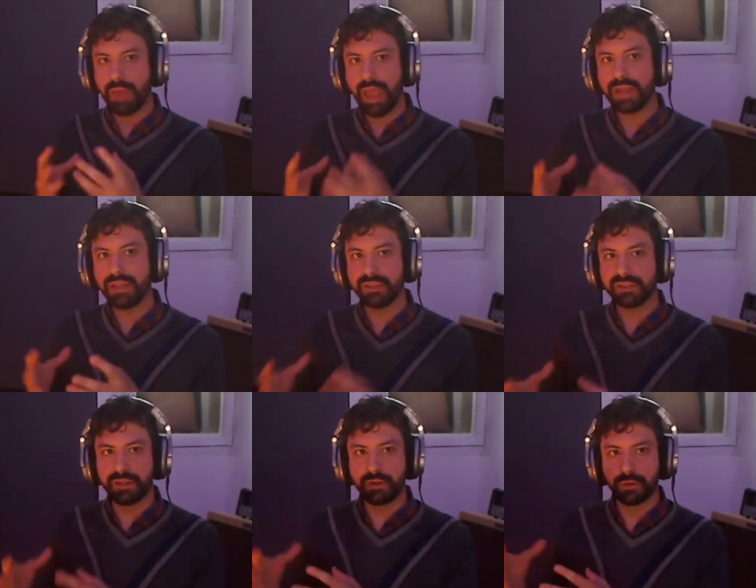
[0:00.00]
any
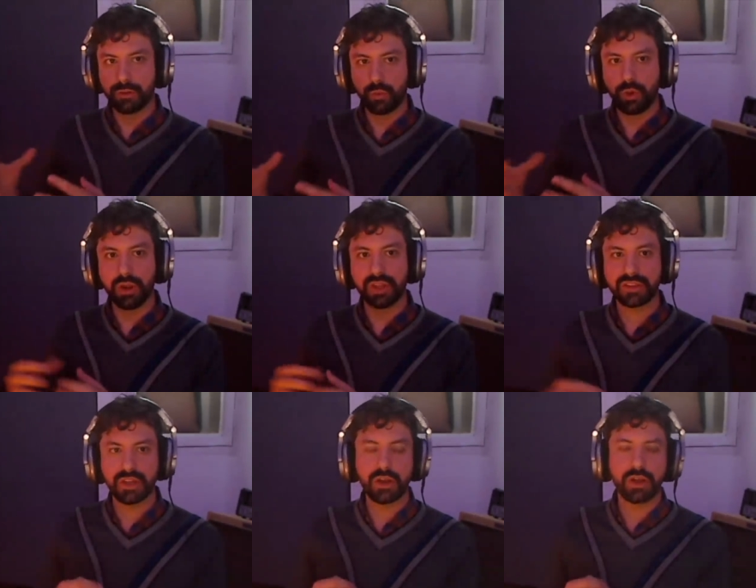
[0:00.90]
single wallet
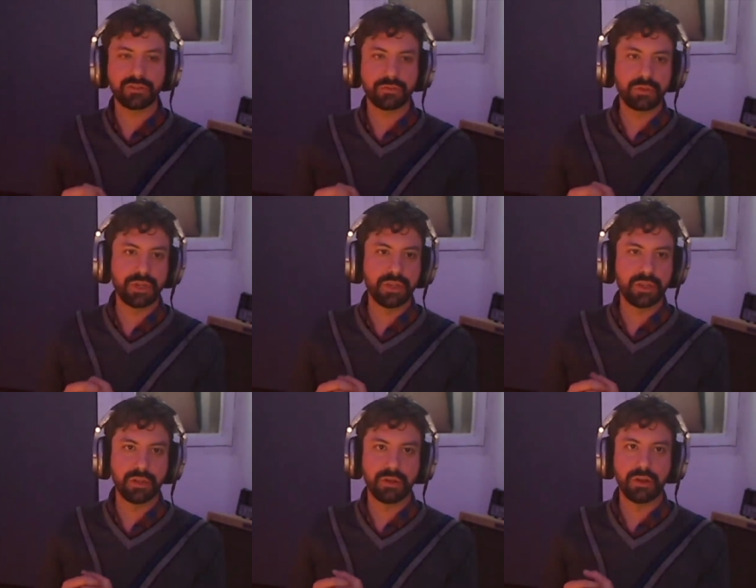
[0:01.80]
cannot really
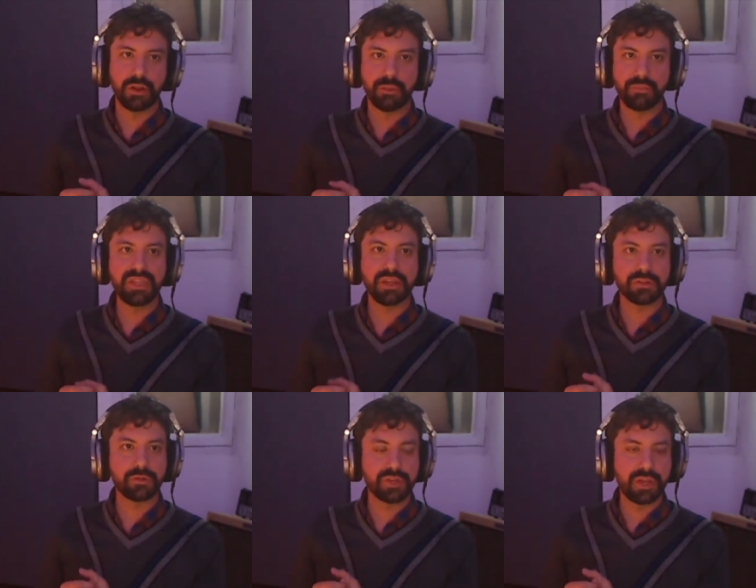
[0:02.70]
uh, be
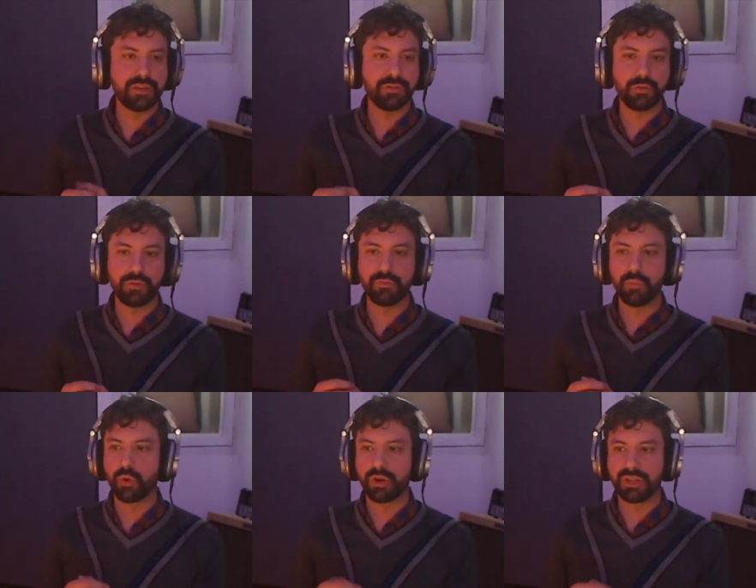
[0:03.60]
associated of
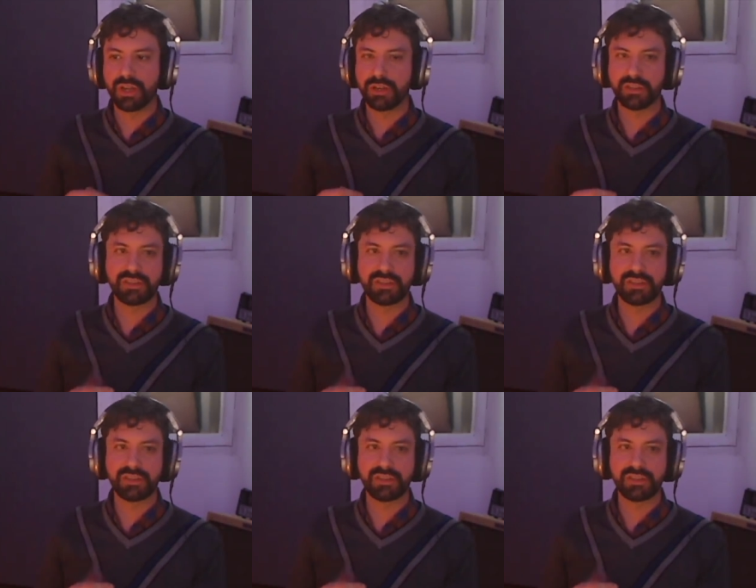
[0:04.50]
more than ten